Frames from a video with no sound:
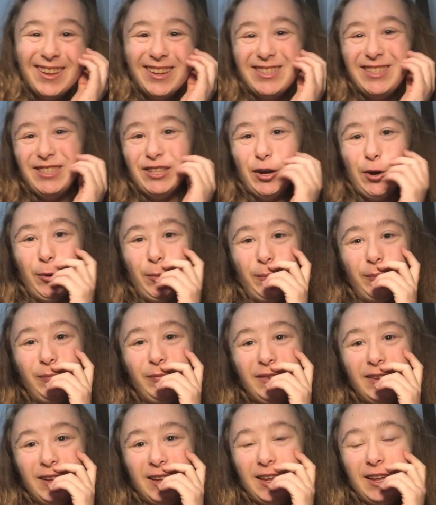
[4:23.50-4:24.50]
So,
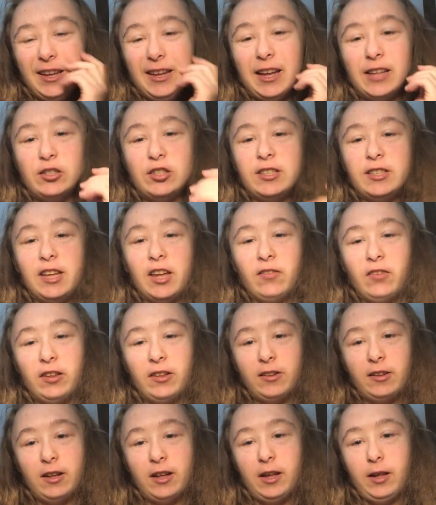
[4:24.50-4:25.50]
yeah, just give
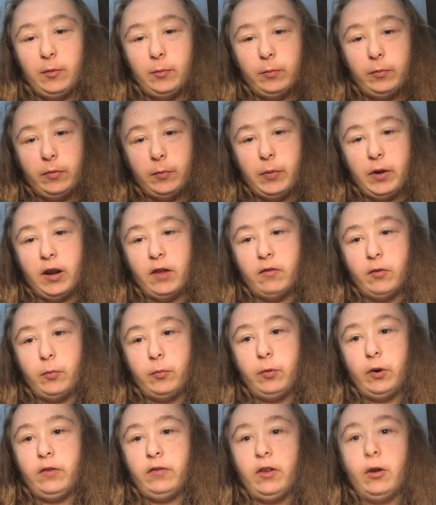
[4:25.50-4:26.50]
you a bit of a
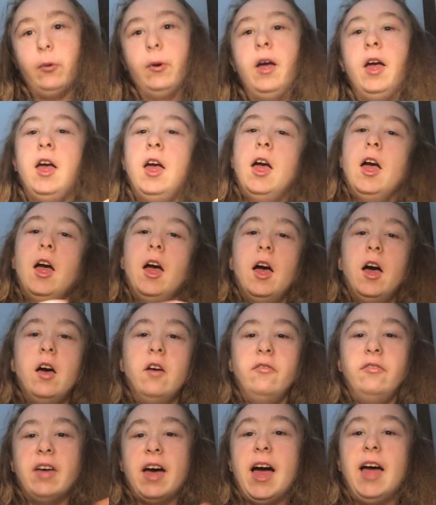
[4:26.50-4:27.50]
preview
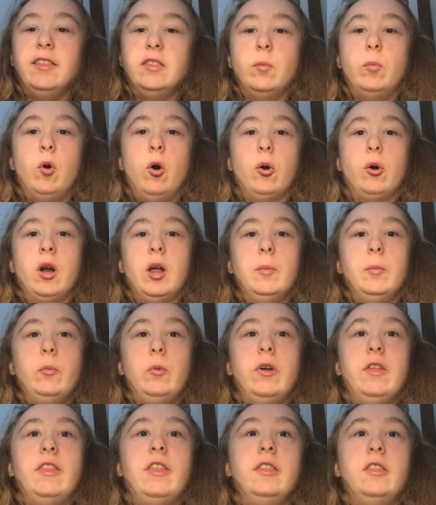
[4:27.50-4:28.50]
of that the program
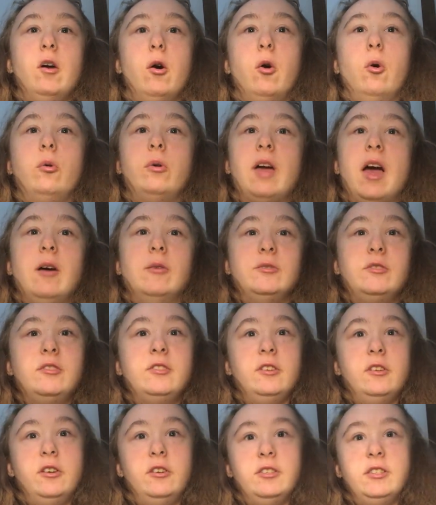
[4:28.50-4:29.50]
with the whole
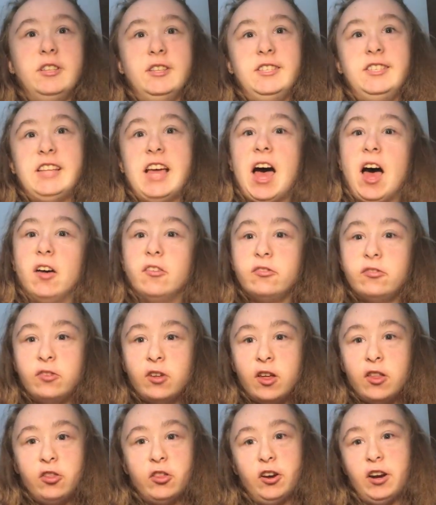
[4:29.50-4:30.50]
counselors and staff,
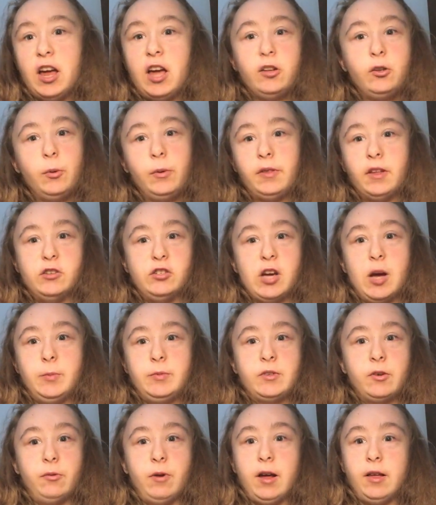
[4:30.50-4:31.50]
they're not doing their
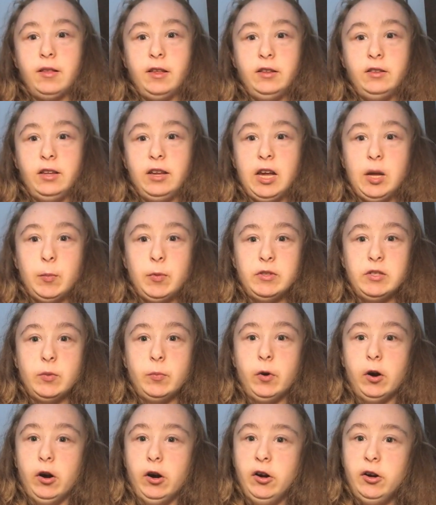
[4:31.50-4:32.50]
jobs correctly to keep us
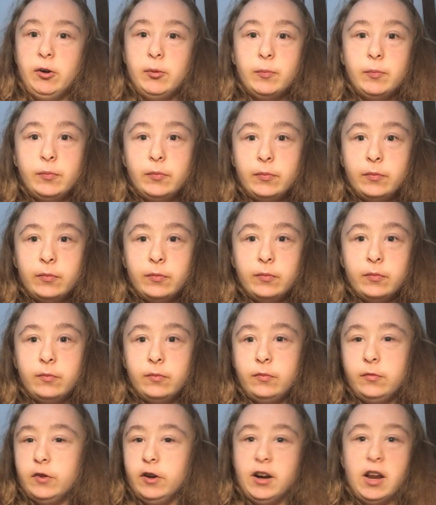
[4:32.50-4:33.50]
apart.
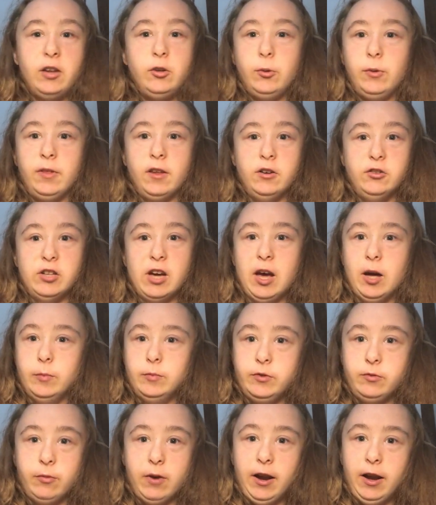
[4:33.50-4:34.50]
They're not doing their
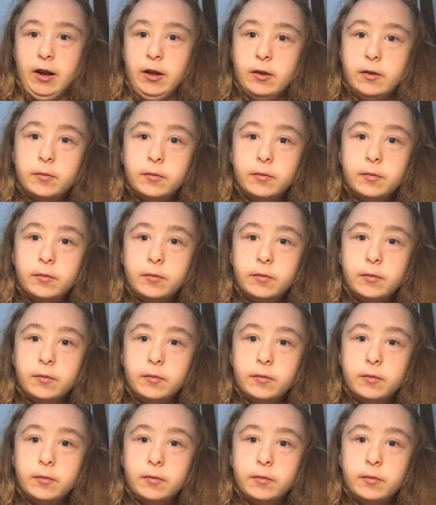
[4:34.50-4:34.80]
jobs right.